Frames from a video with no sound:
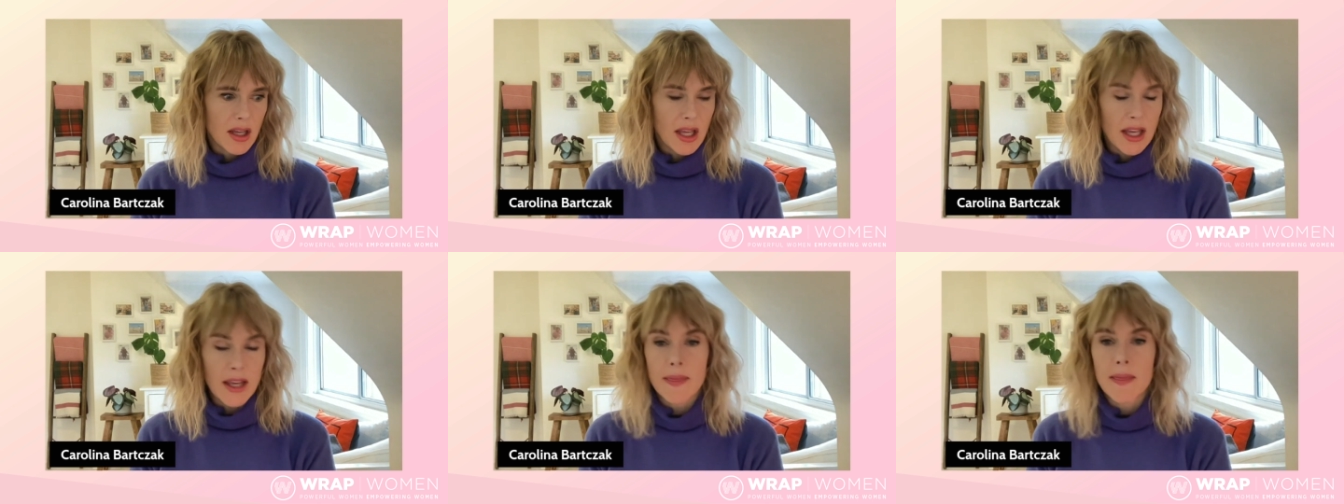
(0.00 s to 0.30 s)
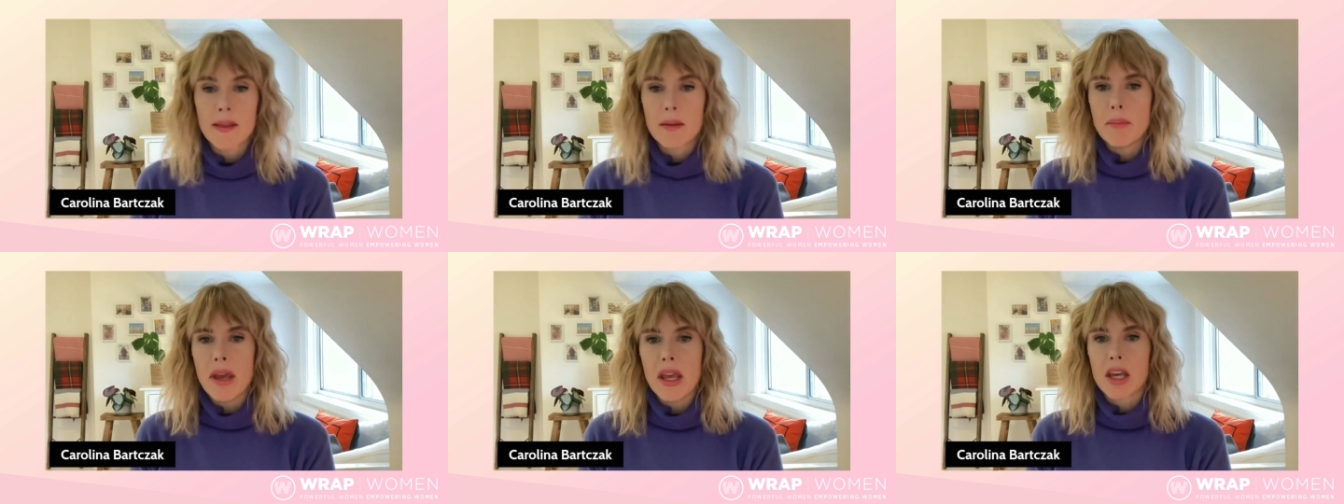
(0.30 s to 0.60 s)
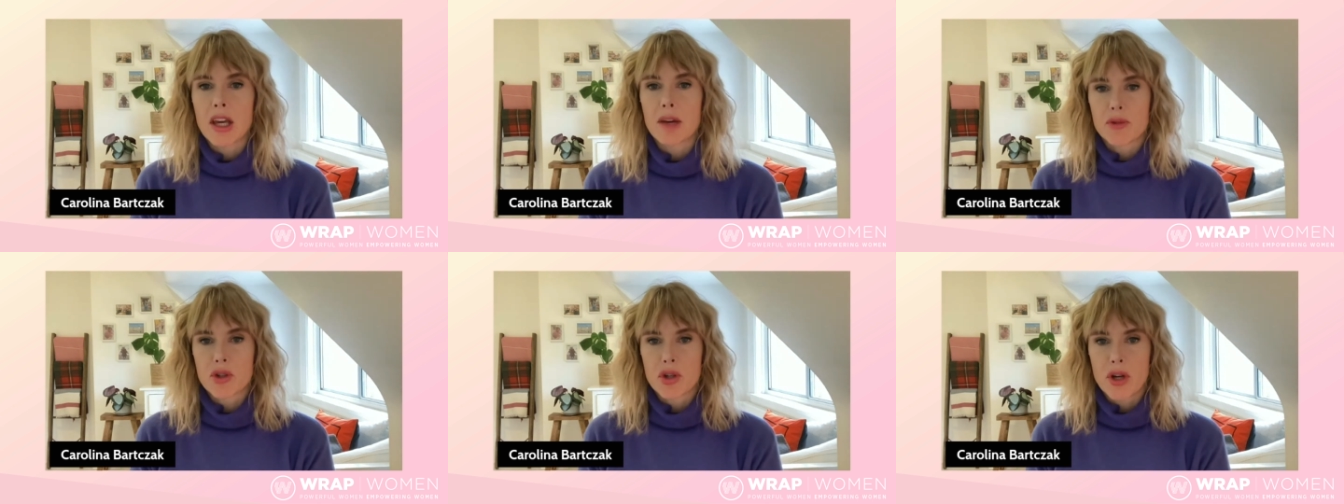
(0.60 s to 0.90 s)
in the
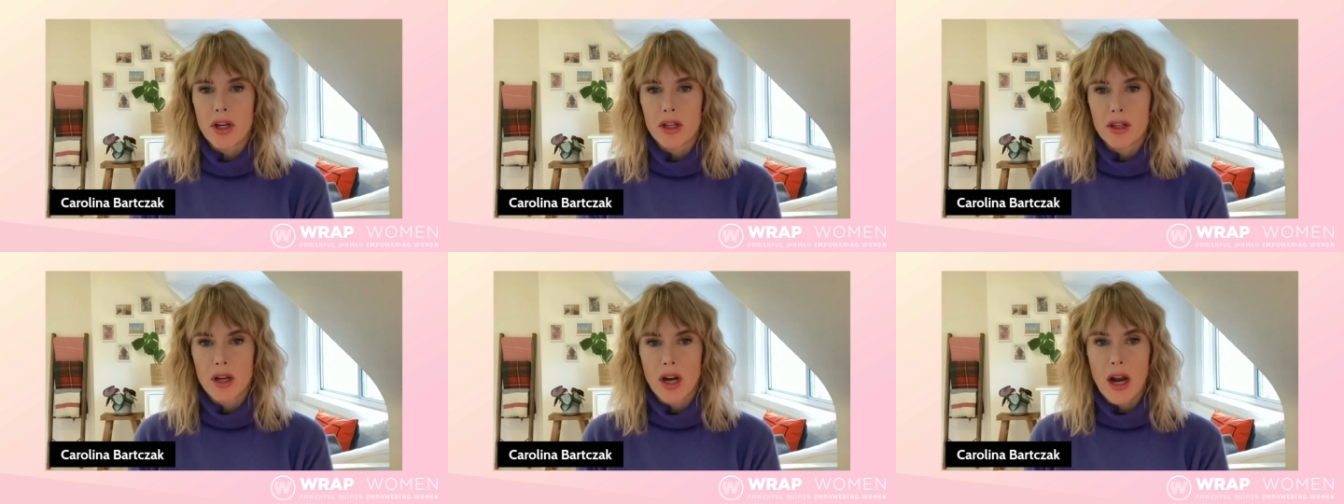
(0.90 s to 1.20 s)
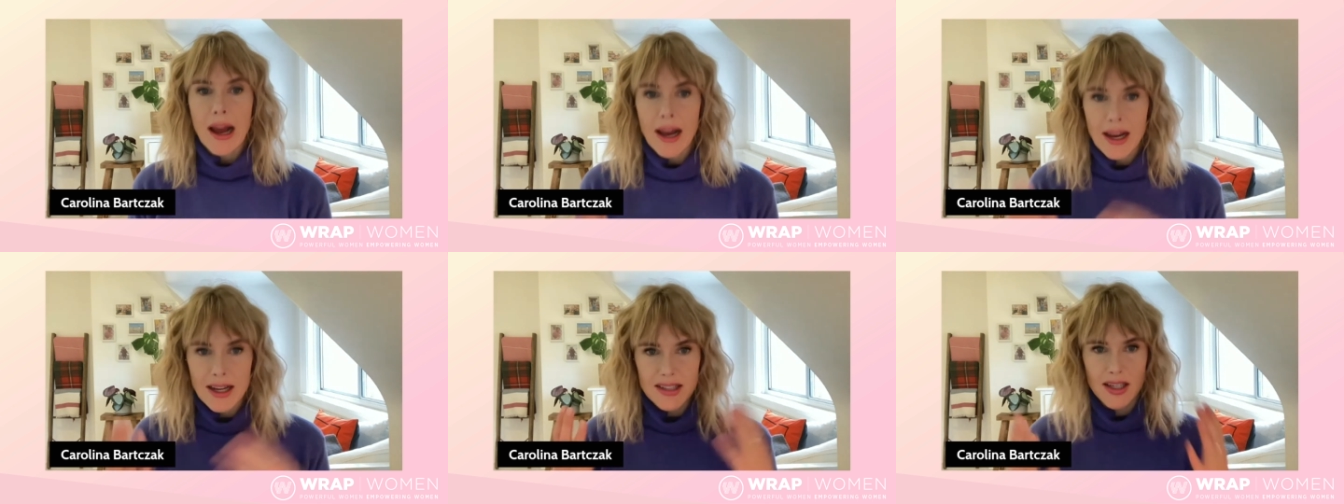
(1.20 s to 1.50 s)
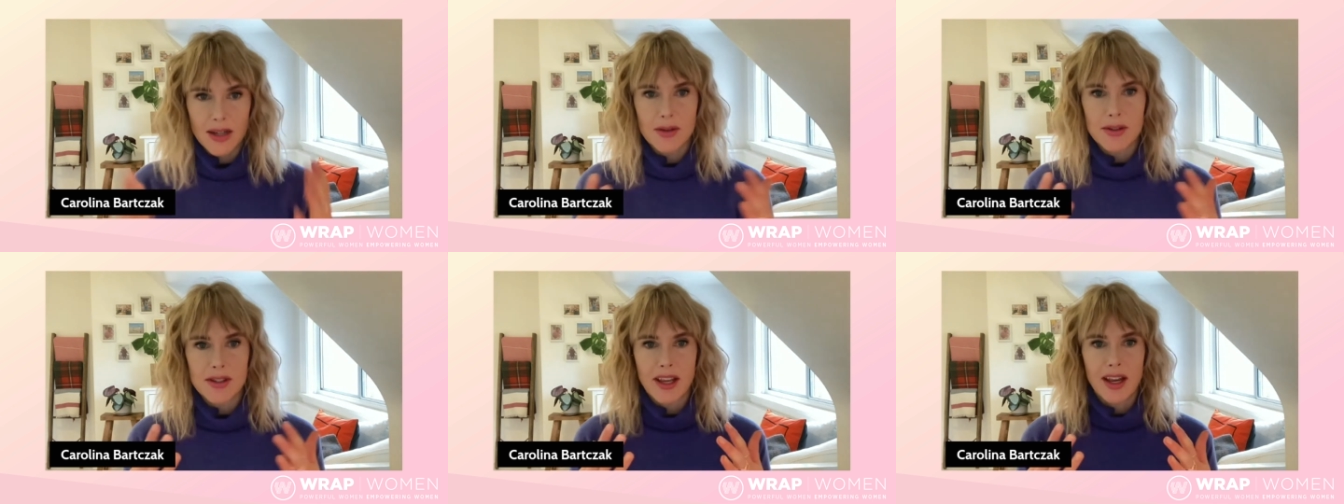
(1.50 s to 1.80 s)
makeup trailer as
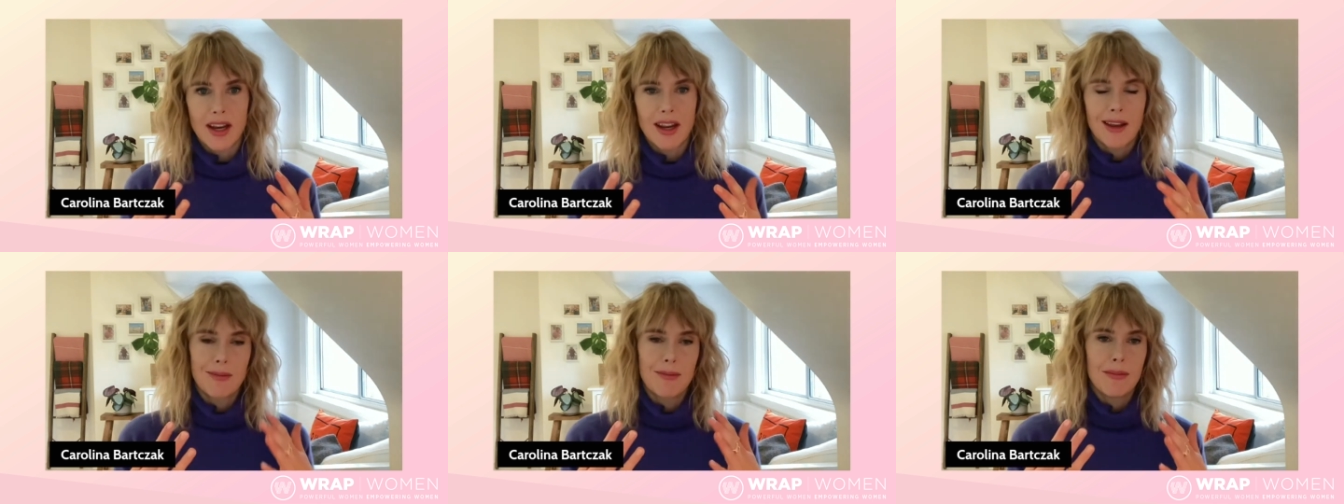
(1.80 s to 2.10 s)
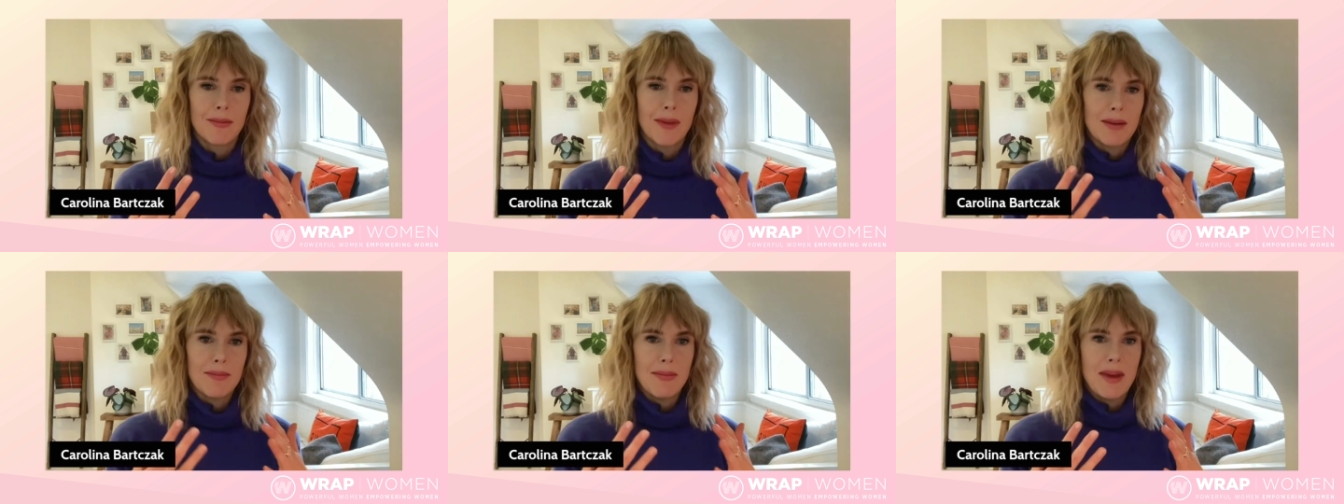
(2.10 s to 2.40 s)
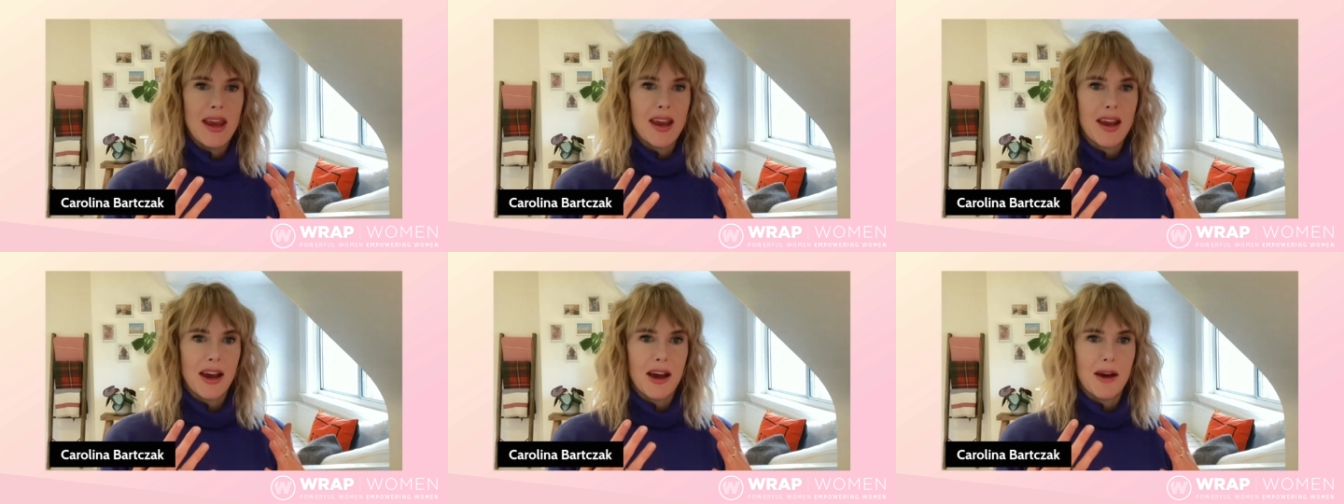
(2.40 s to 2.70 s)
I was getting my
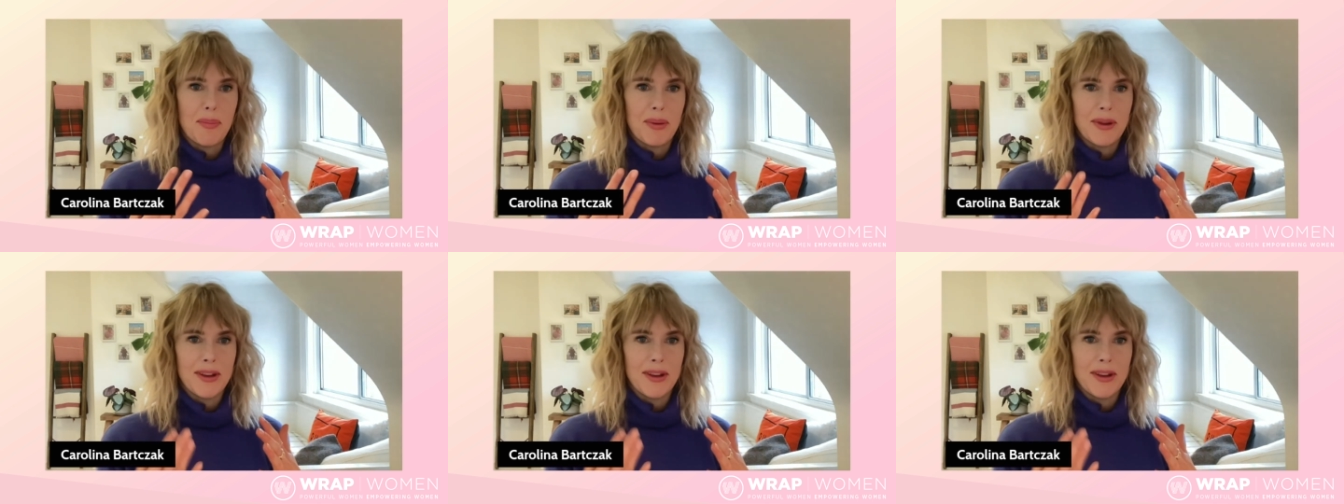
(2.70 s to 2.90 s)
makeup.